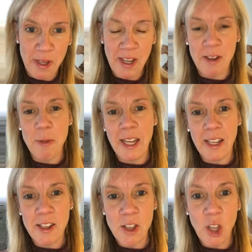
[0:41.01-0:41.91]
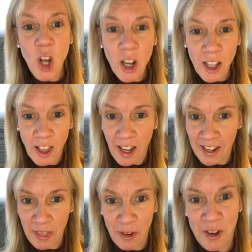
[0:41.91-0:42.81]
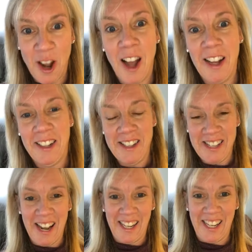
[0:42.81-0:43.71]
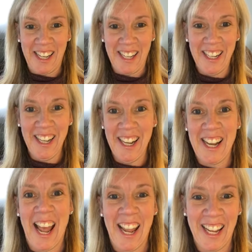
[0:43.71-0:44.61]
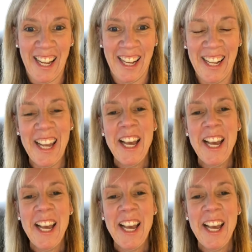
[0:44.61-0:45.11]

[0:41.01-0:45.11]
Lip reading: and make it look like they're not saggy and hanging.